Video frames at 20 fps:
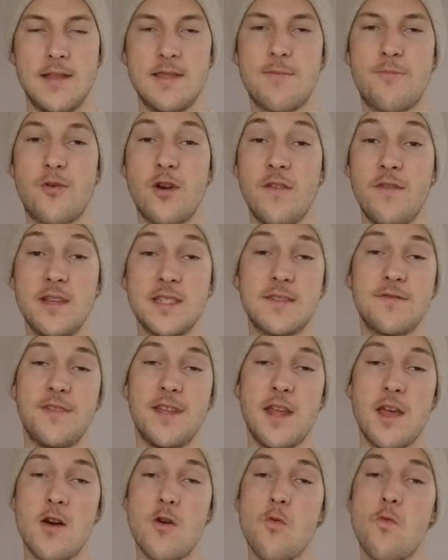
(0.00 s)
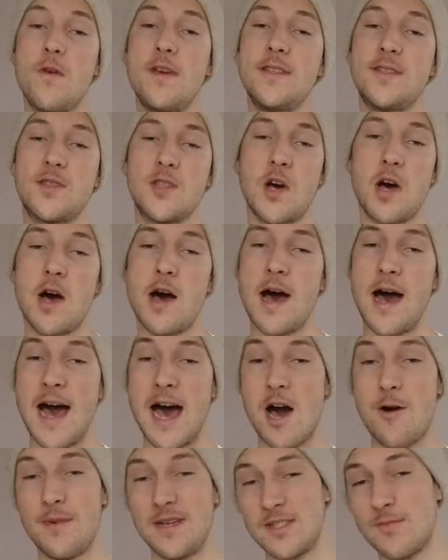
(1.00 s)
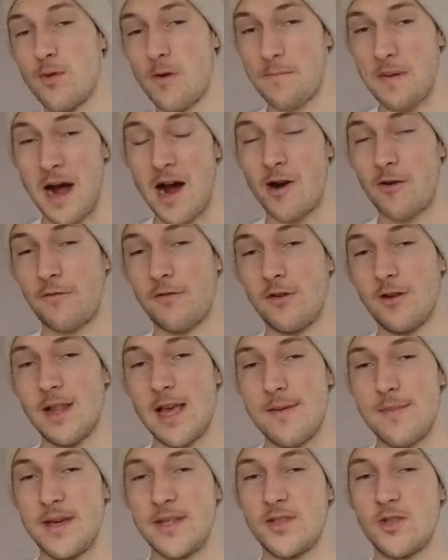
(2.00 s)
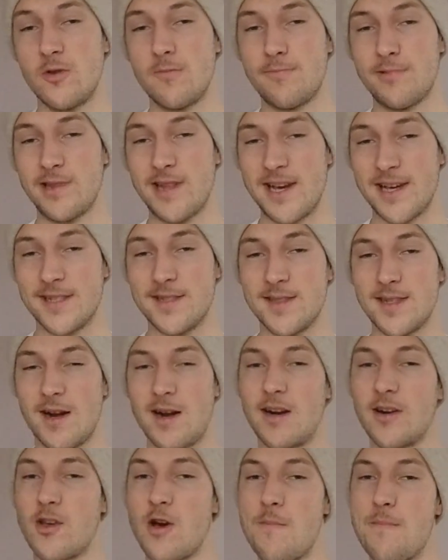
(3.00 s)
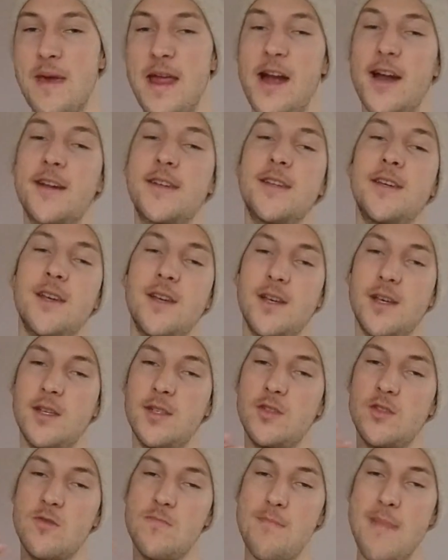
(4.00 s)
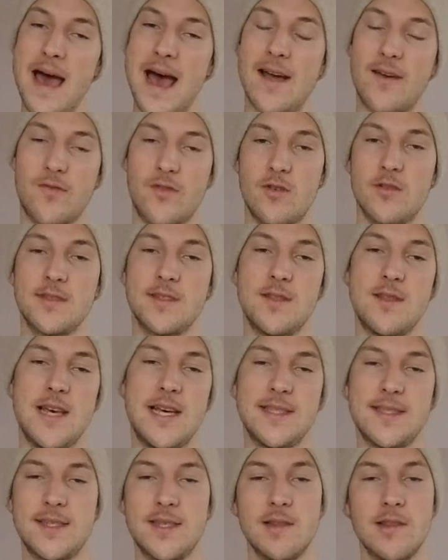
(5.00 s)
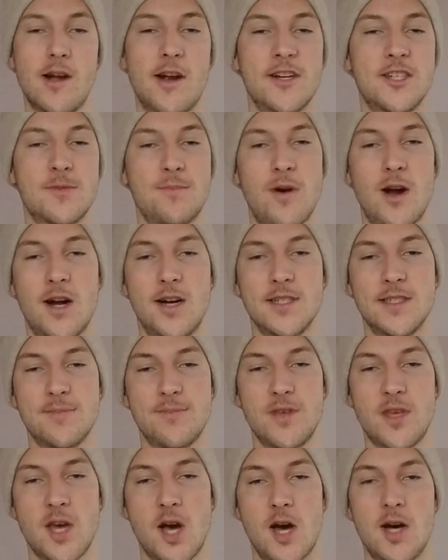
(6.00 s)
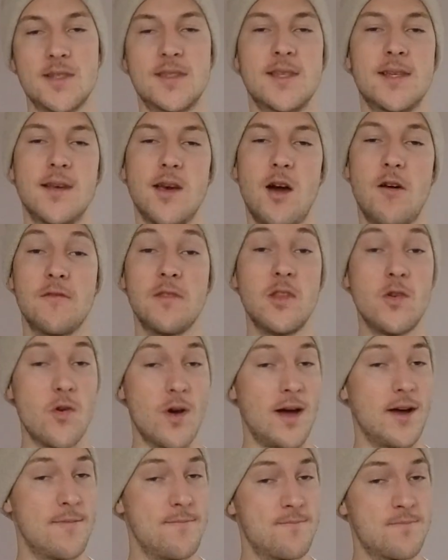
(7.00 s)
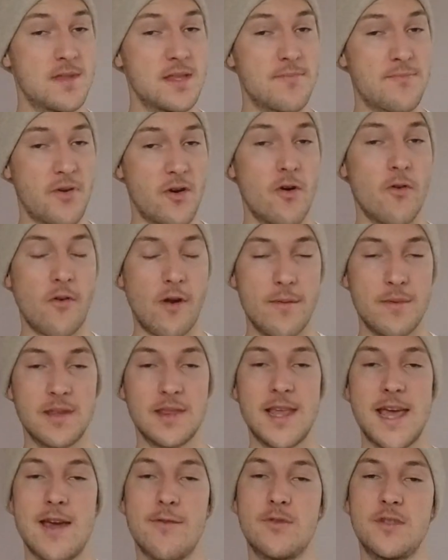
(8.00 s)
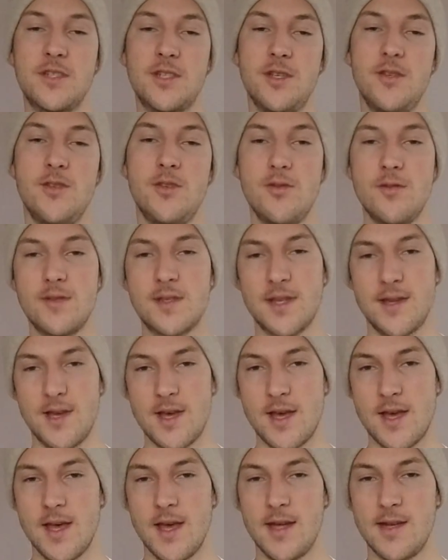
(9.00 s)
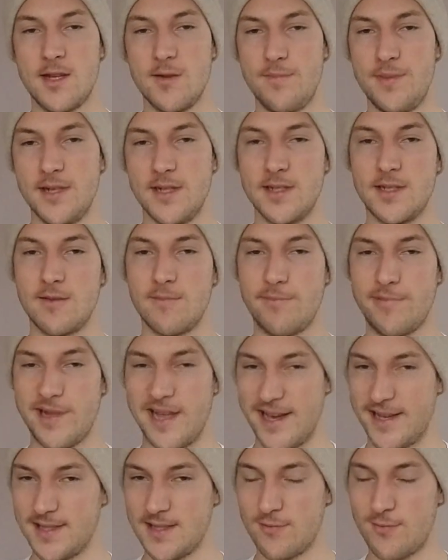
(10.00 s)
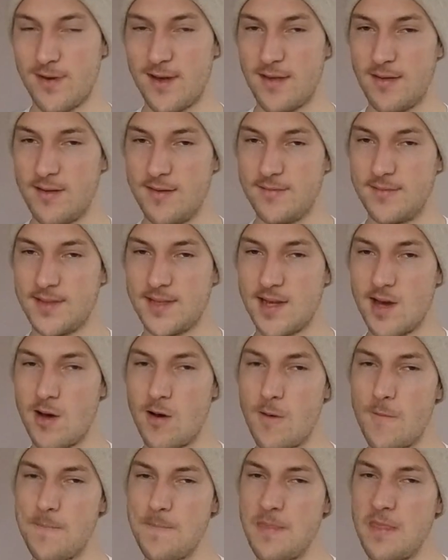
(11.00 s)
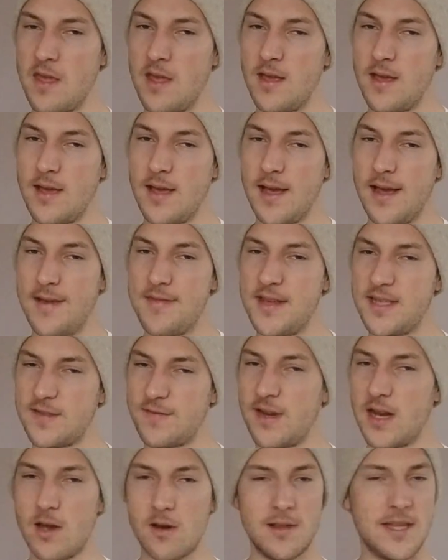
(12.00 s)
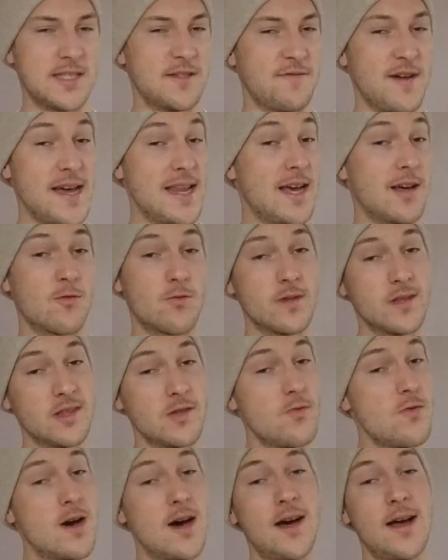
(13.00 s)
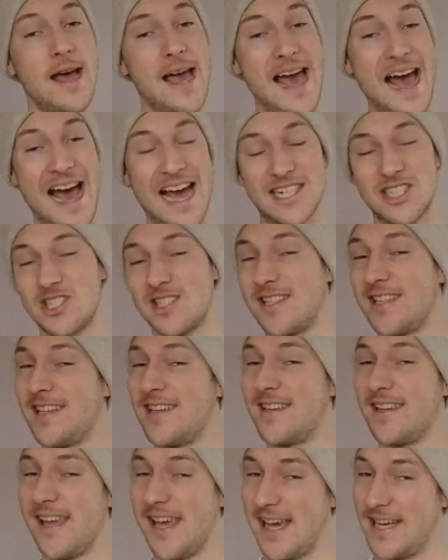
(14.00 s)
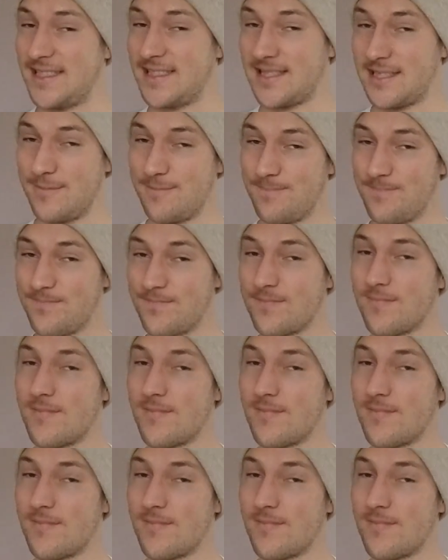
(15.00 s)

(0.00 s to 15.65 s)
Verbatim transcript: In the previous video, we saw how much more powerful MA2 plugins are compared to macros, and that's in large parts because of Lua, the programming language you use to build plugins with. So in this video, let's find out what Lua actually is.